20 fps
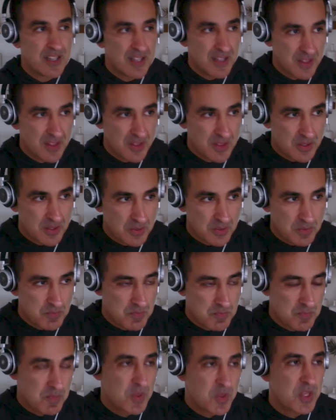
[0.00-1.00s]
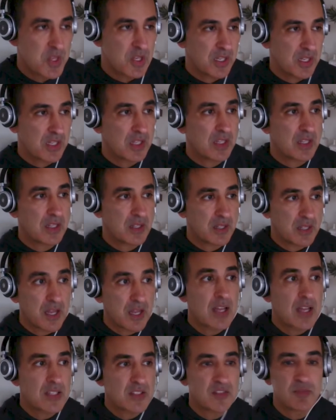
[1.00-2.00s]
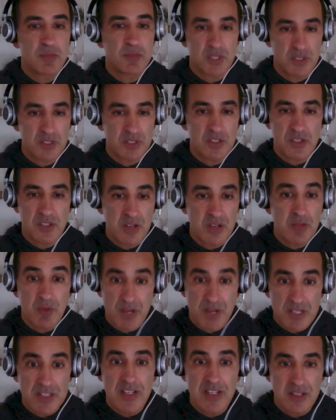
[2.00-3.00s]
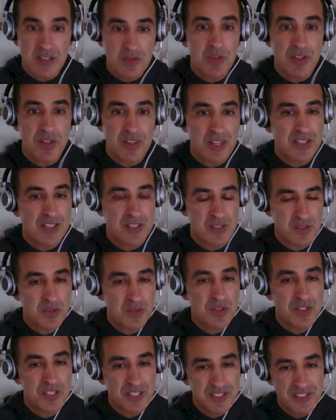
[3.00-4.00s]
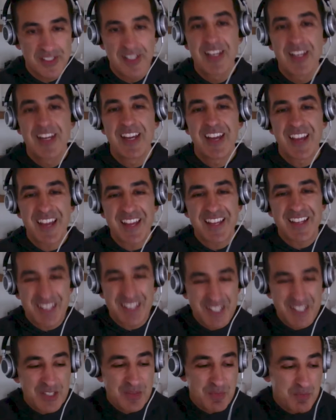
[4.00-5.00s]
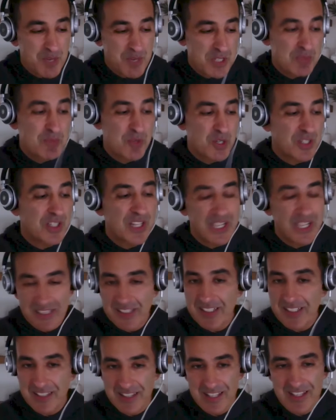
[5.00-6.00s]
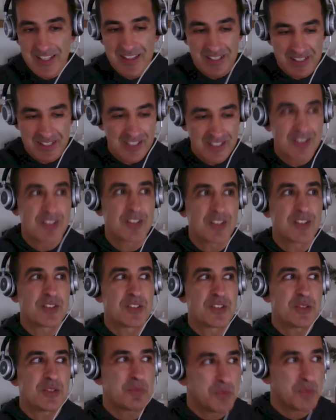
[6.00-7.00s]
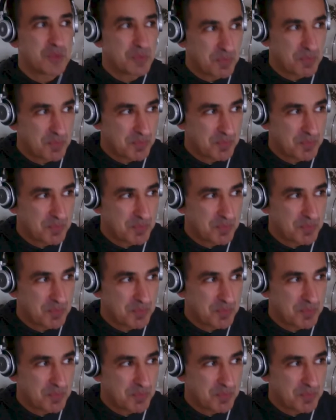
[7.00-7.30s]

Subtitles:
the kinds of builders that resonate with that story, and it is much more likely that the technology will